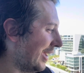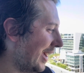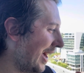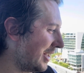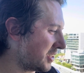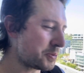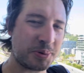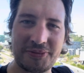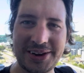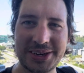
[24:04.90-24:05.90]
and
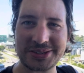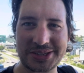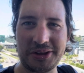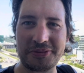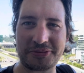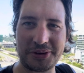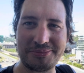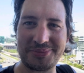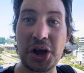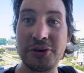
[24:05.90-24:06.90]
prevent yourself
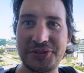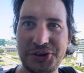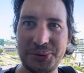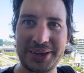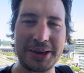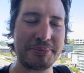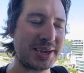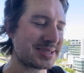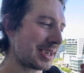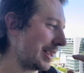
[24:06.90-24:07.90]
from overdoing it,
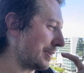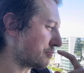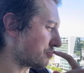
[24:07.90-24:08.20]
basically.